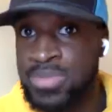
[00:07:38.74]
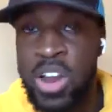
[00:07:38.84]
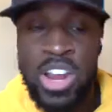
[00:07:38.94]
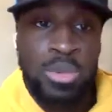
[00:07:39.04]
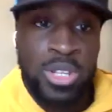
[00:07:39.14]

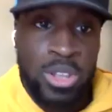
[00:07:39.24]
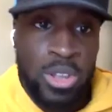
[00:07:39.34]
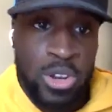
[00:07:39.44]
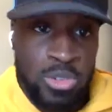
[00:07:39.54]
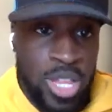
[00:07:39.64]
are able to
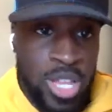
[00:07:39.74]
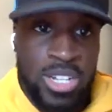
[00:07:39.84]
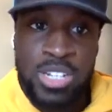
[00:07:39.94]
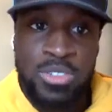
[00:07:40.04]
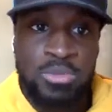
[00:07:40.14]
learn from a lot
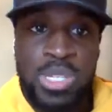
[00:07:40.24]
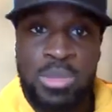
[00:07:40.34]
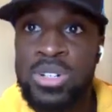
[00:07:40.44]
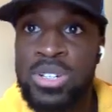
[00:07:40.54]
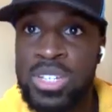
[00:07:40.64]
of different
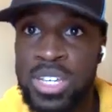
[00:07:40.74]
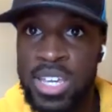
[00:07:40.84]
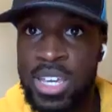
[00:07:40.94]
people,